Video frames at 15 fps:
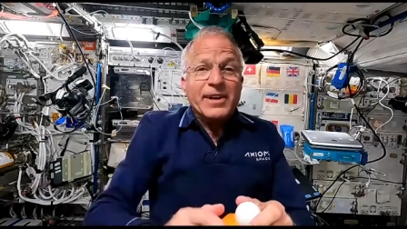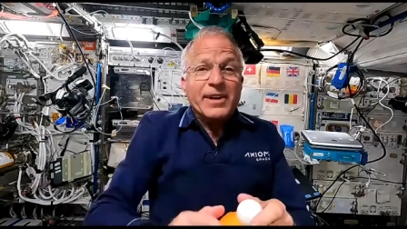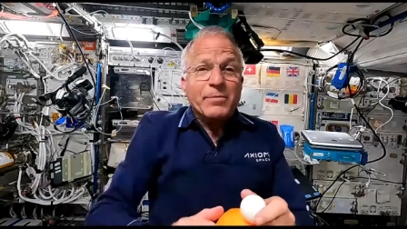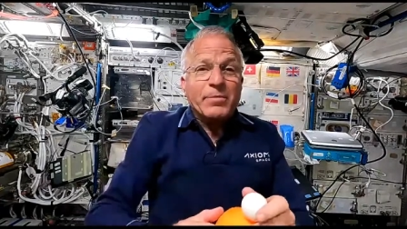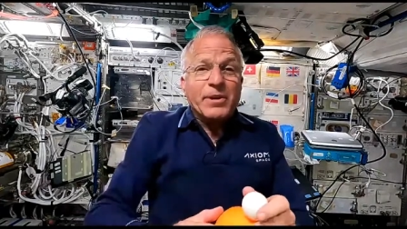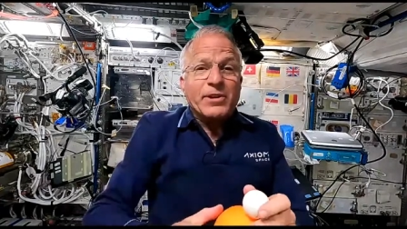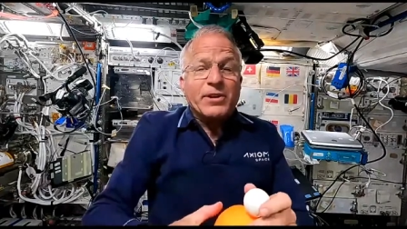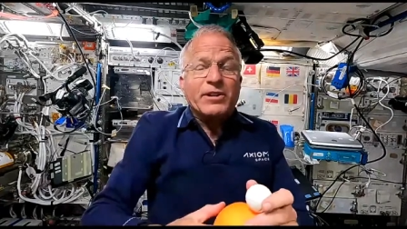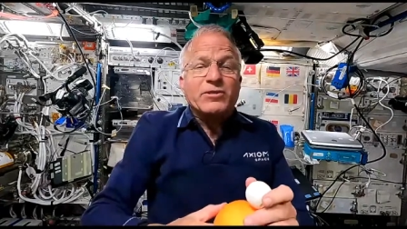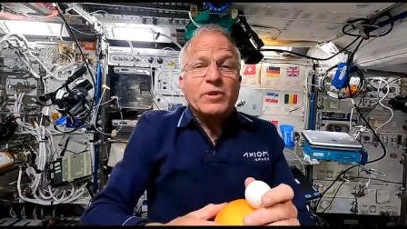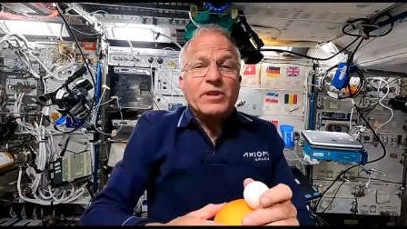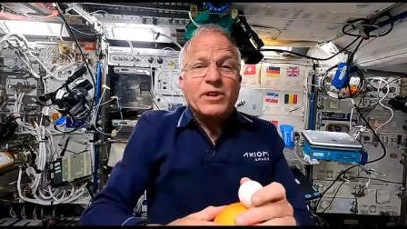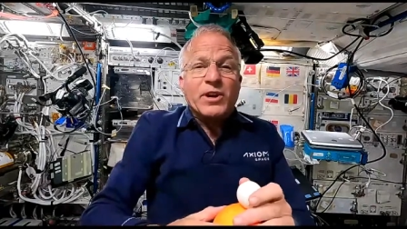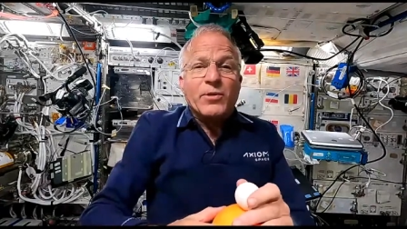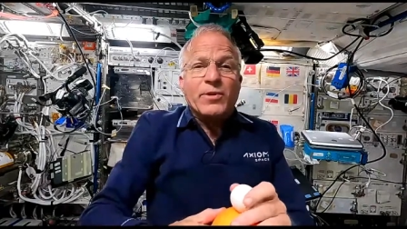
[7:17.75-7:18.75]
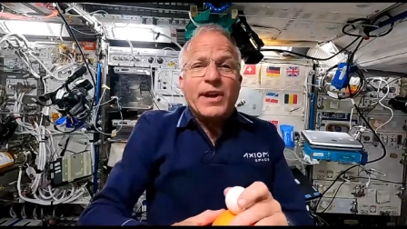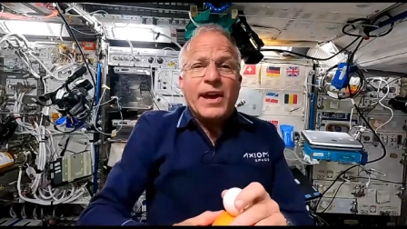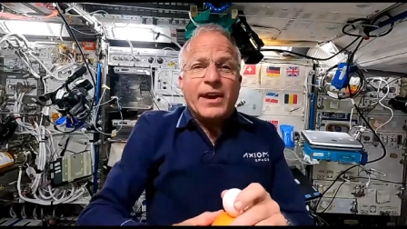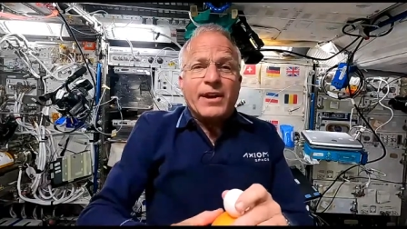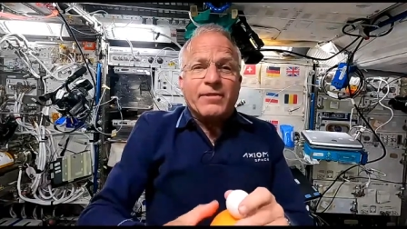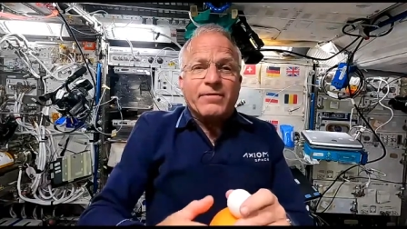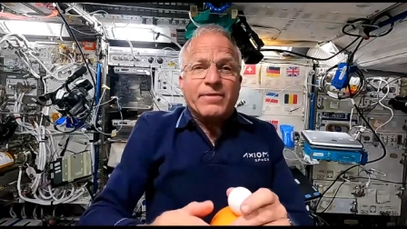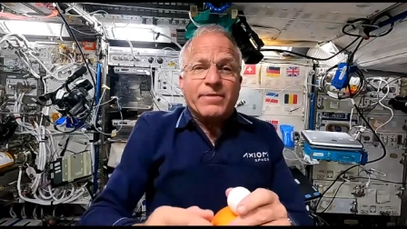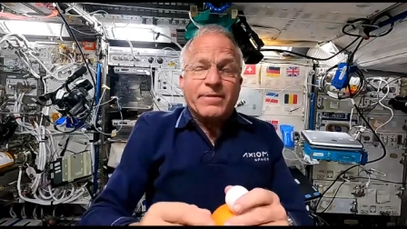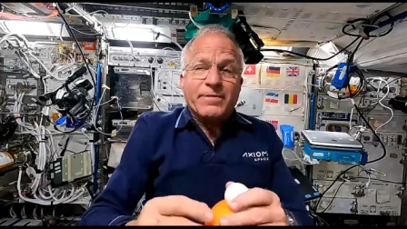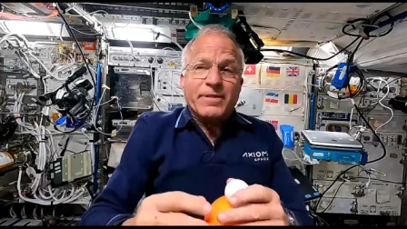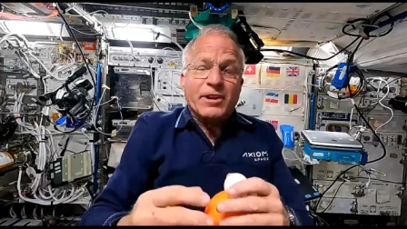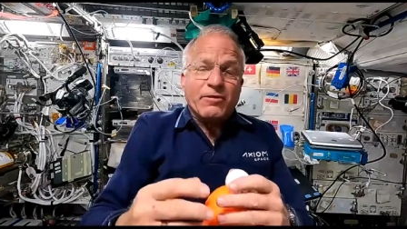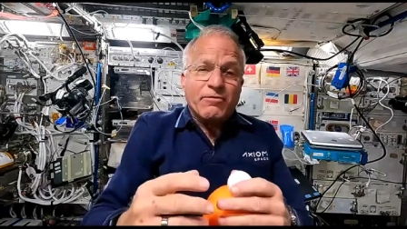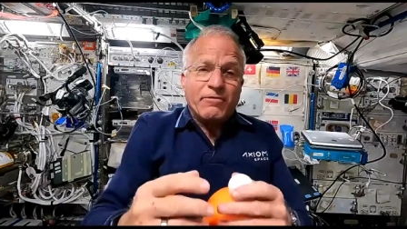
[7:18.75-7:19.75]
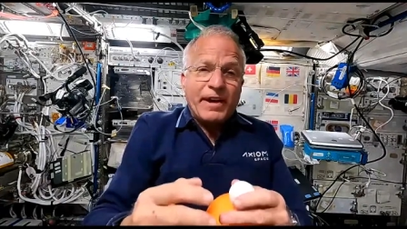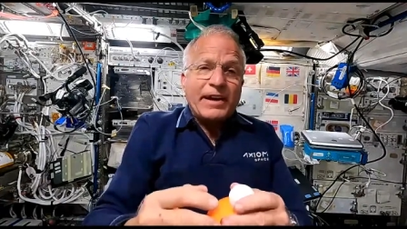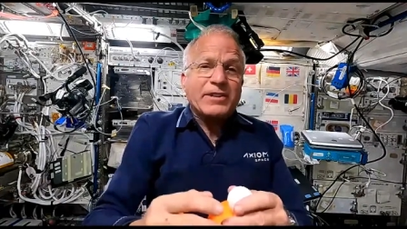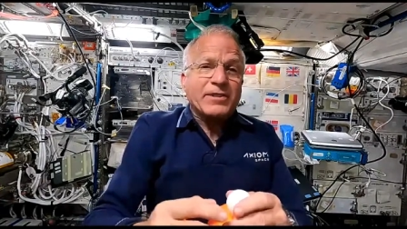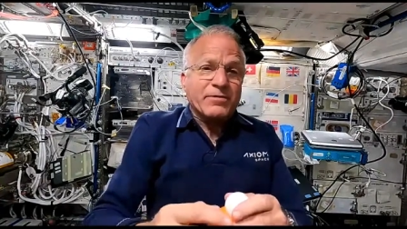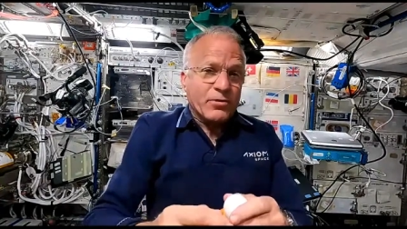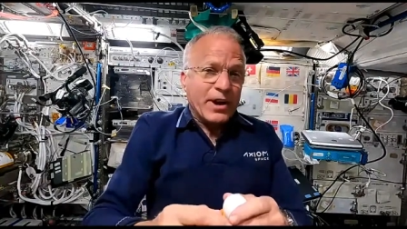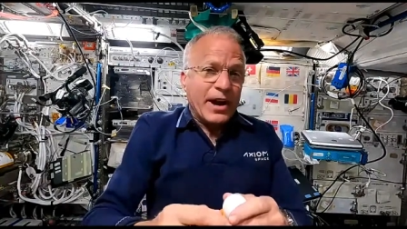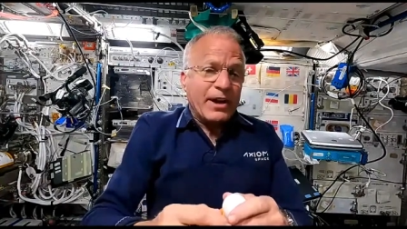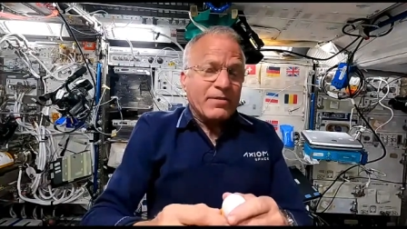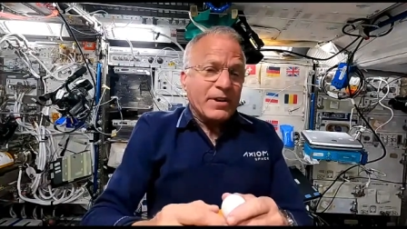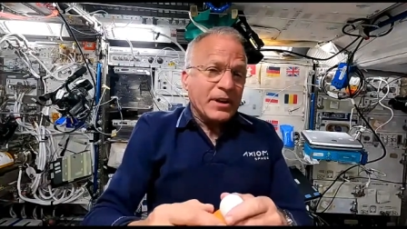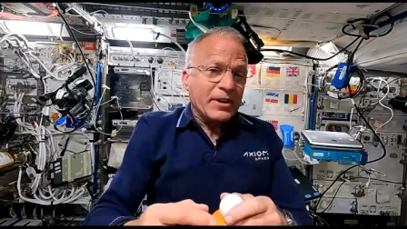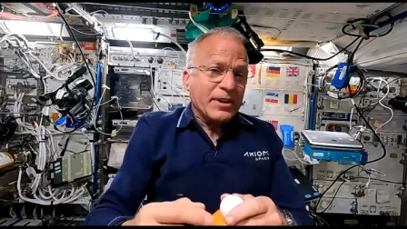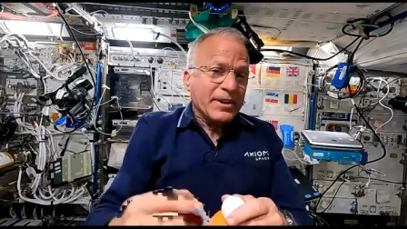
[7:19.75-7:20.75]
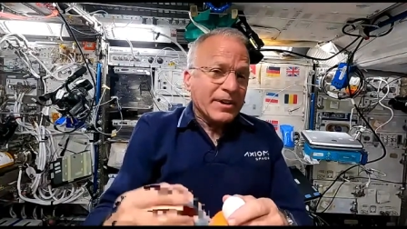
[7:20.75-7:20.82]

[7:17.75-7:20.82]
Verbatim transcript: because we don't have the effect of gravity